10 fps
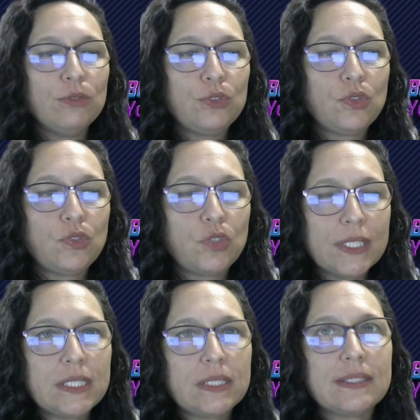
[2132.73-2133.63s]

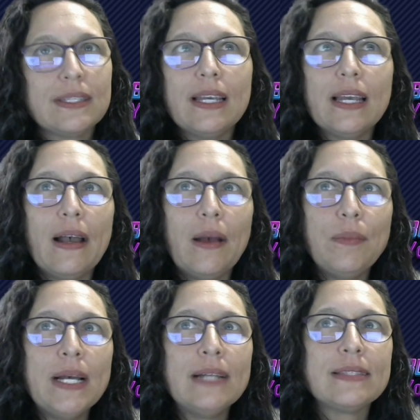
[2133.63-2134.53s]
just, I'm
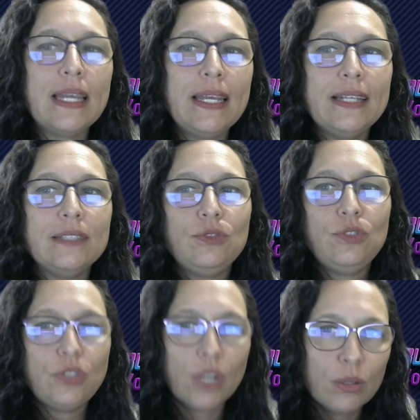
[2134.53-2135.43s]
not saying
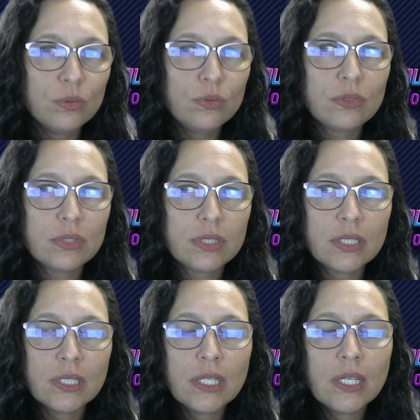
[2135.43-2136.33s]
don't
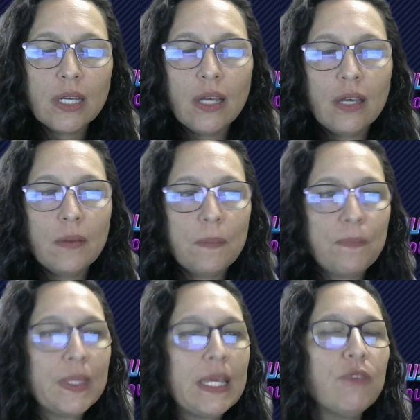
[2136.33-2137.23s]

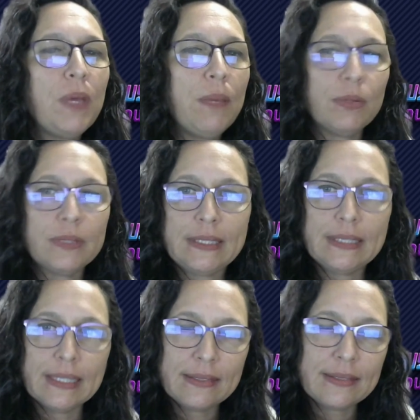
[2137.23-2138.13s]
give people
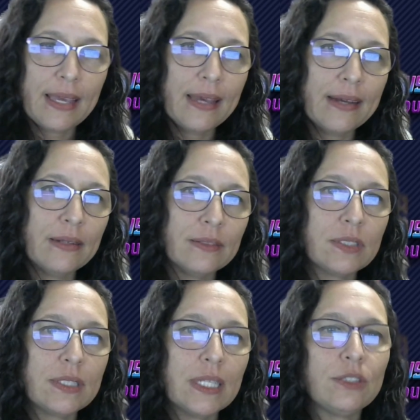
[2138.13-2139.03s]

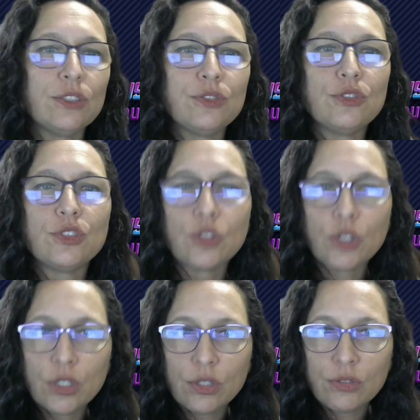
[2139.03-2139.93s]
discounts that
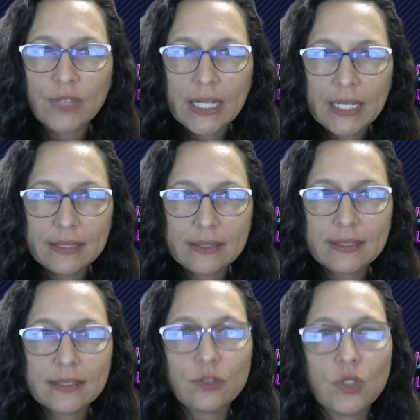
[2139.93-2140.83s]
deserve it.
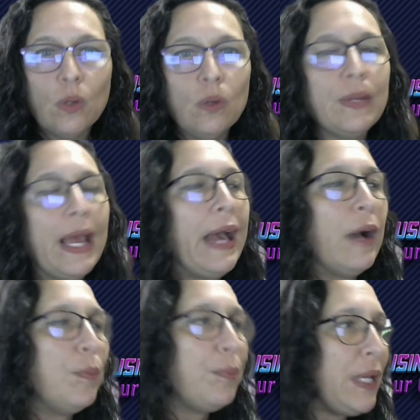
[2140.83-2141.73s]
Don't
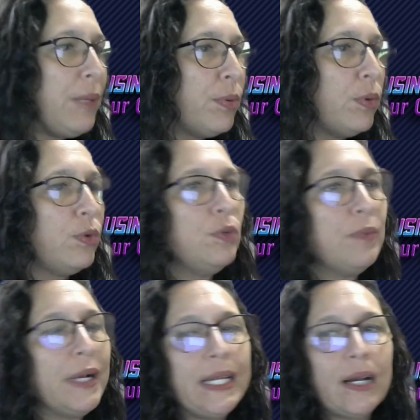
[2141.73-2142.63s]
help people who
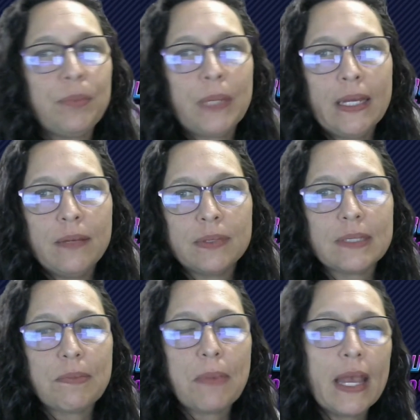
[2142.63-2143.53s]
might not be able
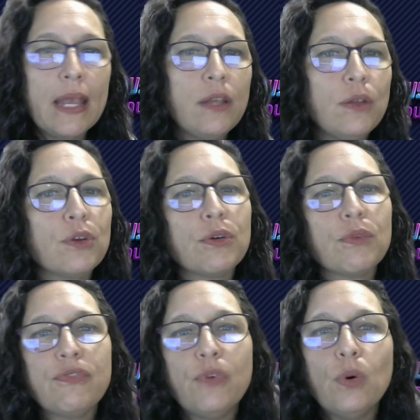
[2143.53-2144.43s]
to pay
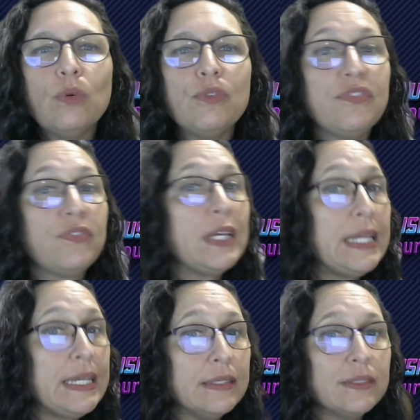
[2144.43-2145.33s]
your full
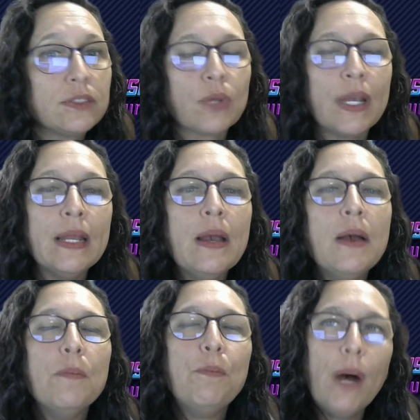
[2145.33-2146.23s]
fees, right?
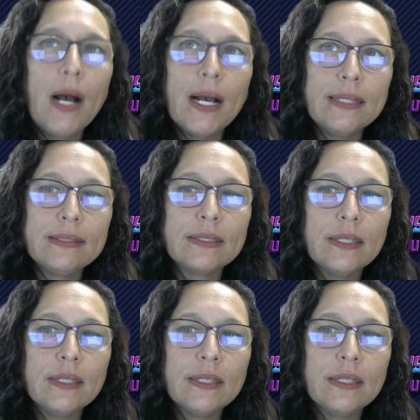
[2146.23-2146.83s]
But